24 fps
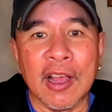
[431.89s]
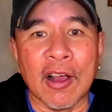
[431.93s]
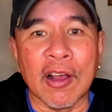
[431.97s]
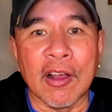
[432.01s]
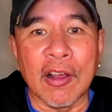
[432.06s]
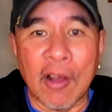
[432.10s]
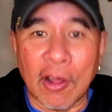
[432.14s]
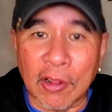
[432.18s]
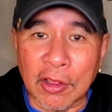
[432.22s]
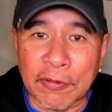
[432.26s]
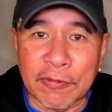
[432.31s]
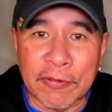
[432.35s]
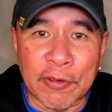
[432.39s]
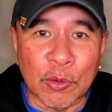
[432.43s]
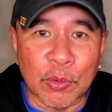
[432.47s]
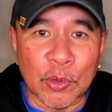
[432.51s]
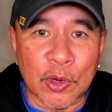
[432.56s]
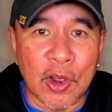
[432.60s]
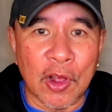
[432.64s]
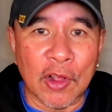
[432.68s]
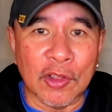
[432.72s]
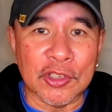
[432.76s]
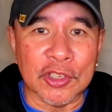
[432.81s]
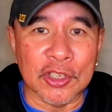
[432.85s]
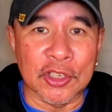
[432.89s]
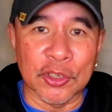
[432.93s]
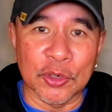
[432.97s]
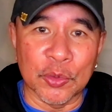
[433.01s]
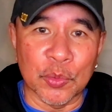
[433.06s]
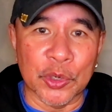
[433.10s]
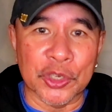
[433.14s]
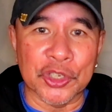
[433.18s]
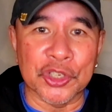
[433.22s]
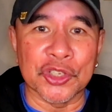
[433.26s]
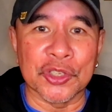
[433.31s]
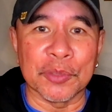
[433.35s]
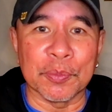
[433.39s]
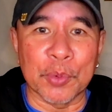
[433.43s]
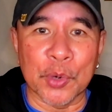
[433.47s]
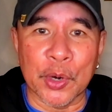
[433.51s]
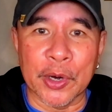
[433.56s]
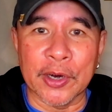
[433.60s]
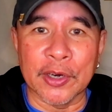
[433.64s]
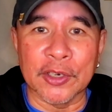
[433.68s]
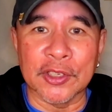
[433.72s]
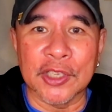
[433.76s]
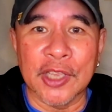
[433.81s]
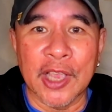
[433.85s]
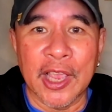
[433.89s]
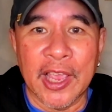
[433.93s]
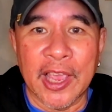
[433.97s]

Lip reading: all the phone calls and good wishes and prayers,